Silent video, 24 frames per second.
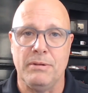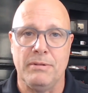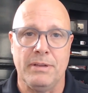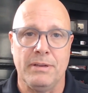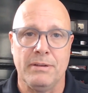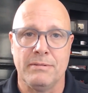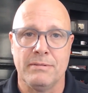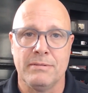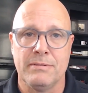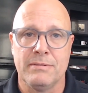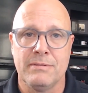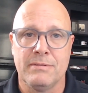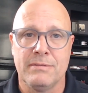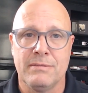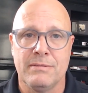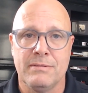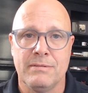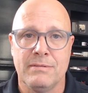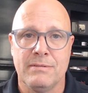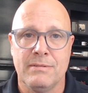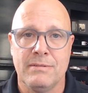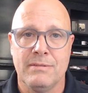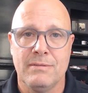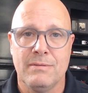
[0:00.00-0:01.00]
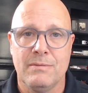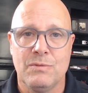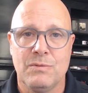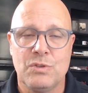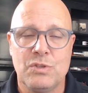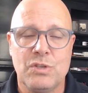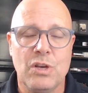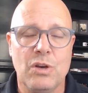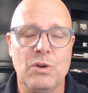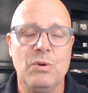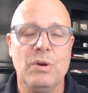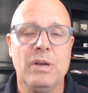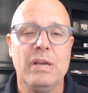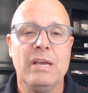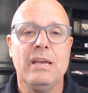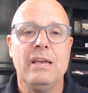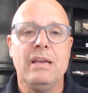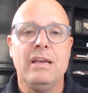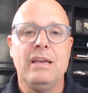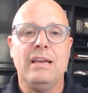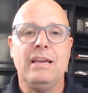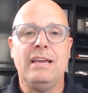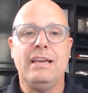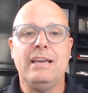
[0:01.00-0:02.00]
now. So
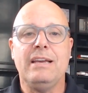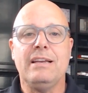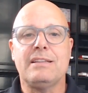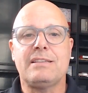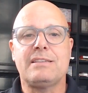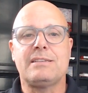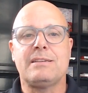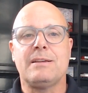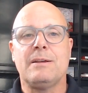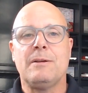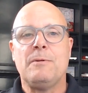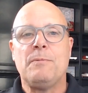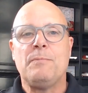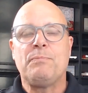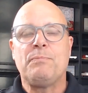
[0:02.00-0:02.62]
it's